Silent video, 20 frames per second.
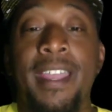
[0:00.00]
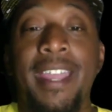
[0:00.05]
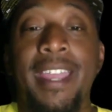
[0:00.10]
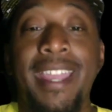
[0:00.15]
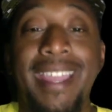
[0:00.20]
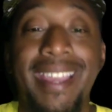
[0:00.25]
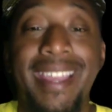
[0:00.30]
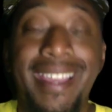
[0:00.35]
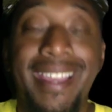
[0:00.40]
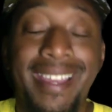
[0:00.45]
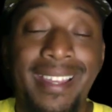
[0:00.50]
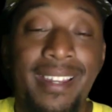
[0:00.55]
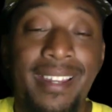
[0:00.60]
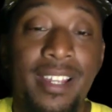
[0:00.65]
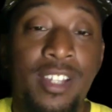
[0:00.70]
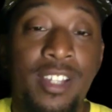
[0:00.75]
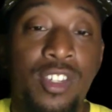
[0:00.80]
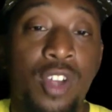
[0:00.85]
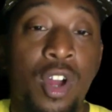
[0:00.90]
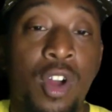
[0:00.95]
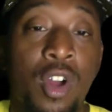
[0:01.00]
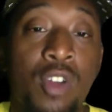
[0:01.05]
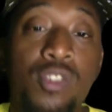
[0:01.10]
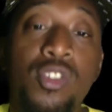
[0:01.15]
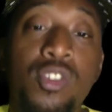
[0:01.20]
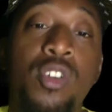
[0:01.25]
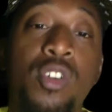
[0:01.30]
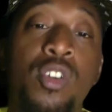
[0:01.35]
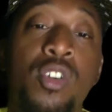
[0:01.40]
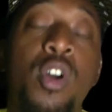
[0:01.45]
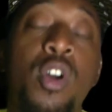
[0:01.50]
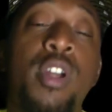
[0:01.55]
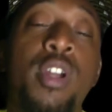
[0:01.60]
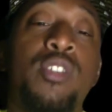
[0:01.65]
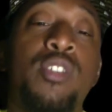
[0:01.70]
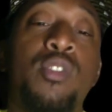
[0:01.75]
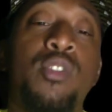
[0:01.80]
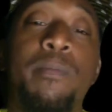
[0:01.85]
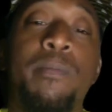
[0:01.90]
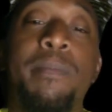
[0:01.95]
And it's also going
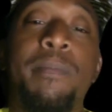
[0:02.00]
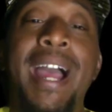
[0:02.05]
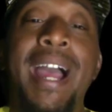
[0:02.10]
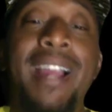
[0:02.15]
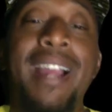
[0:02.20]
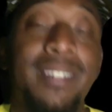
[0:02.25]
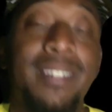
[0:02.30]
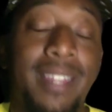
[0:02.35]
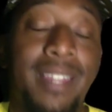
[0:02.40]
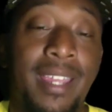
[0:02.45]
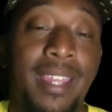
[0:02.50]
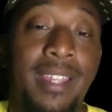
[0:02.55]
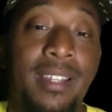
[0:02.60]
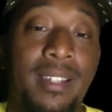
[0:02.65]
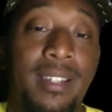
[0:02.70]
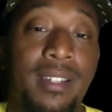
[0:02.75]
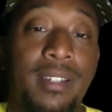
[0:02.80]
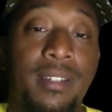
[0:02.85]
to backdate